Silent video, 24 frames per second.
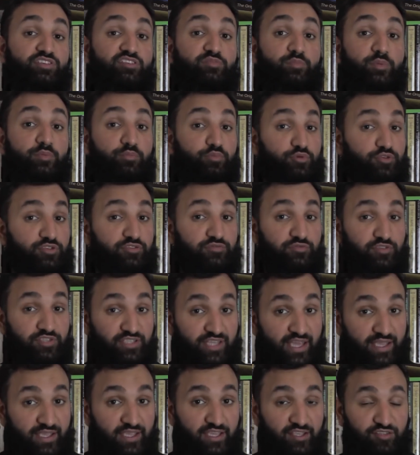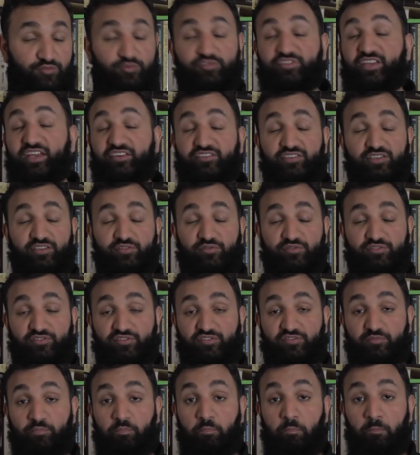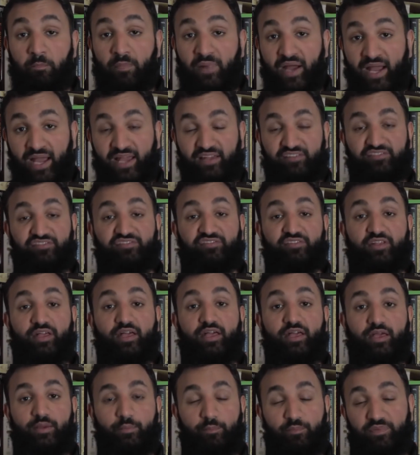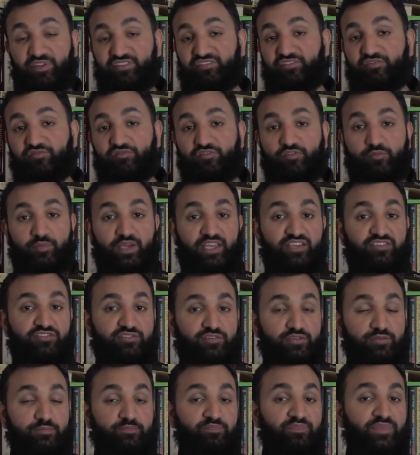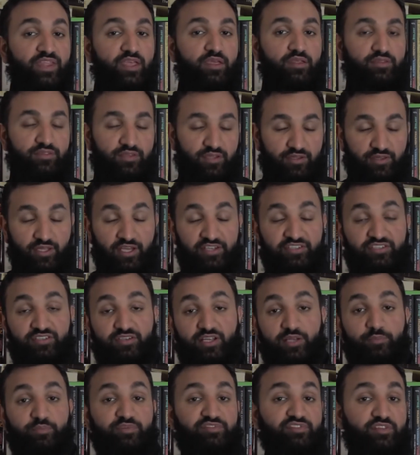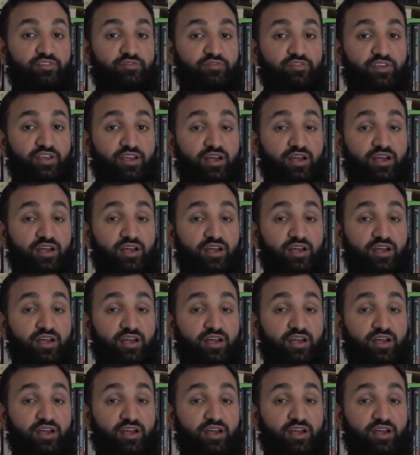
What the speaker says: has been pushed for decades, which is mass misinformation, the 99%